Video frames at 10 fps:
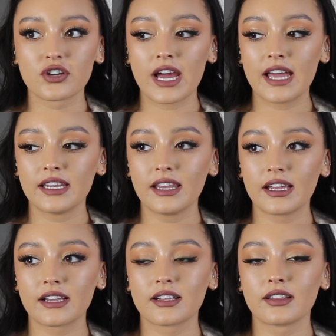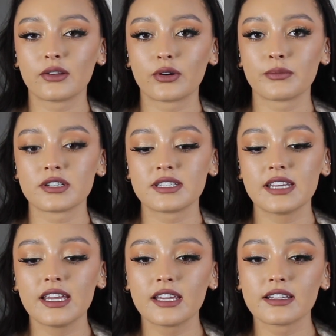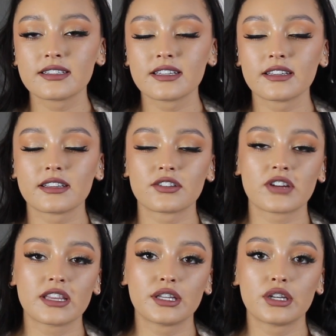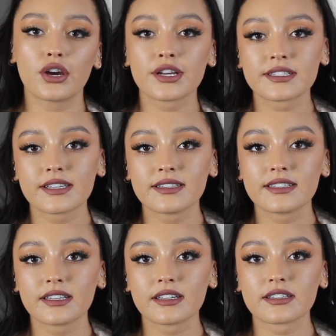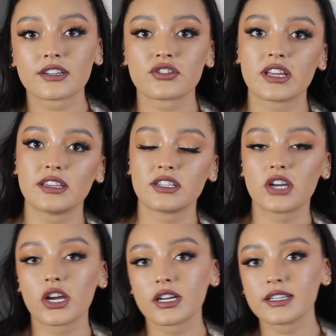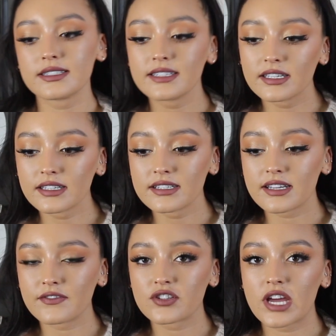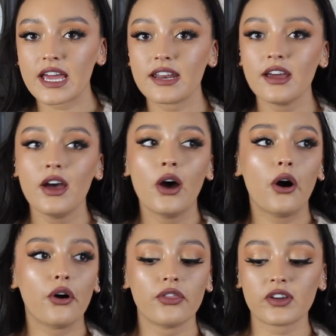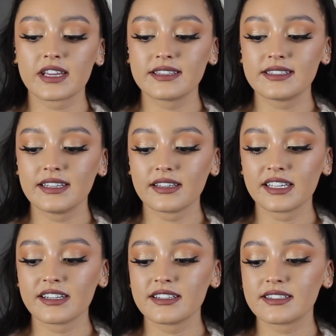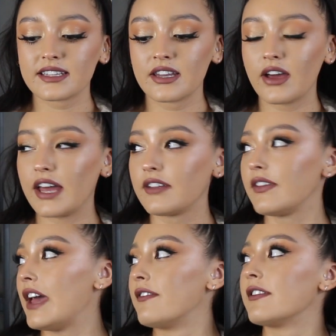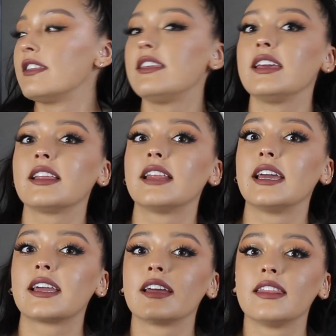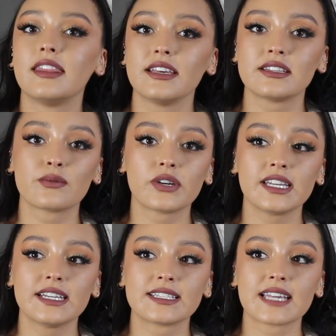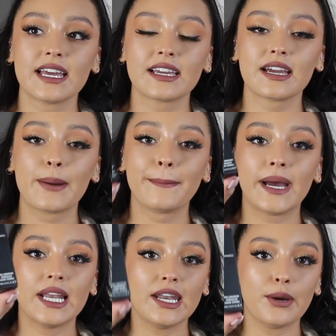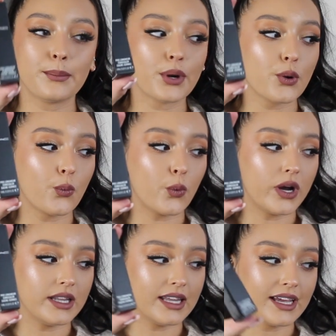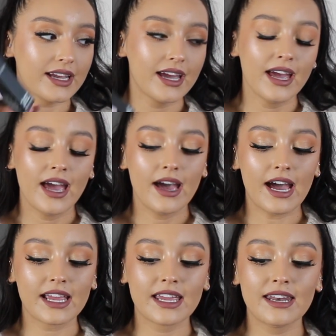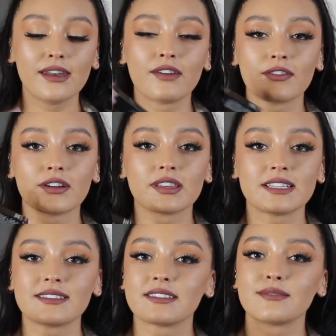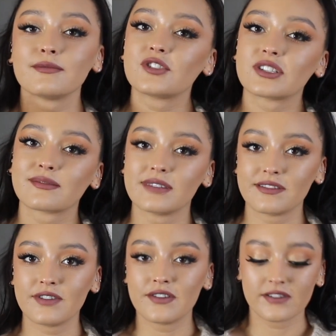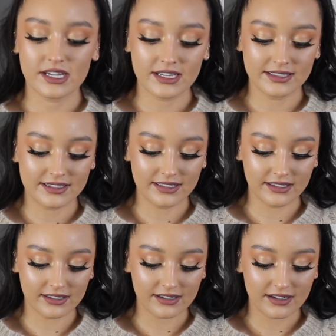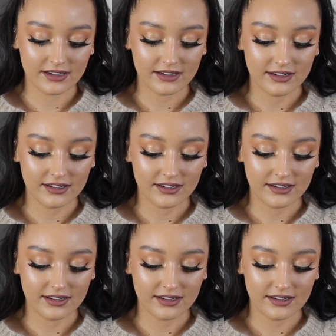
tried like Laura Mercier concealers, I've tried the NARS concealers, I've tried the Tarte concealers, I've tried all the concealers, and out of everything, like this one is like my #1. Like, I can never, this isn't just my favorite concealer